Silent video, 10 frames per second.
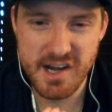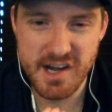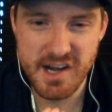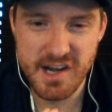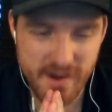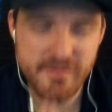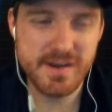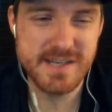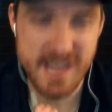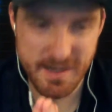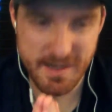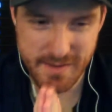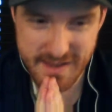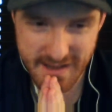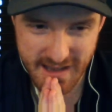We're not even going to talk
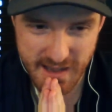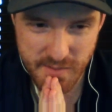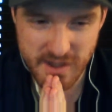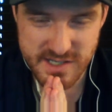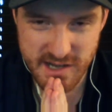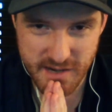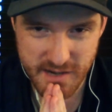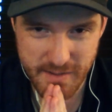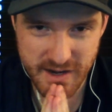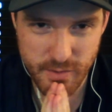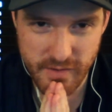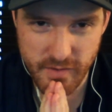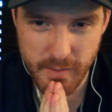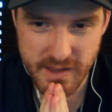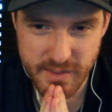about that game. I'll talk about it whenever
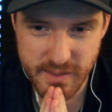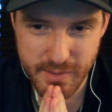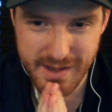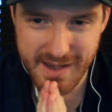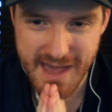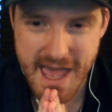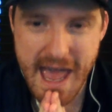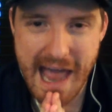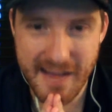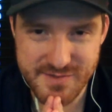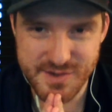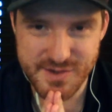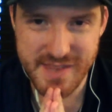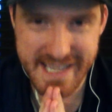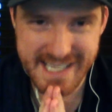I make the pick after
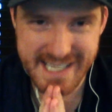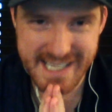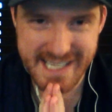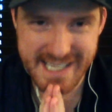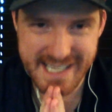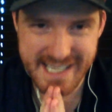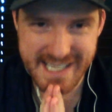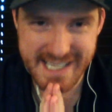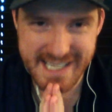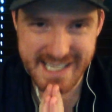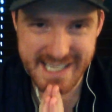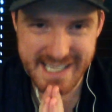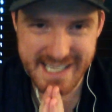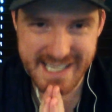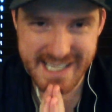these
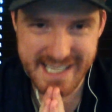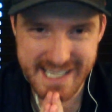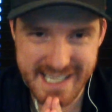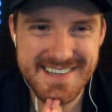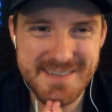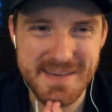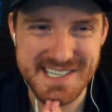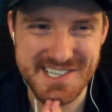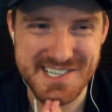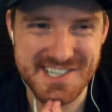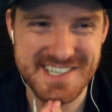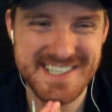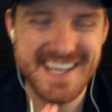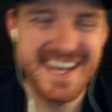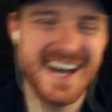short messages.
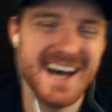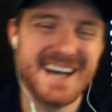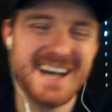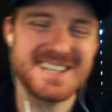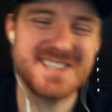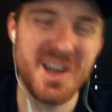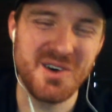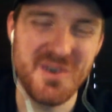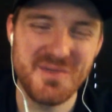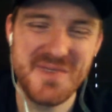So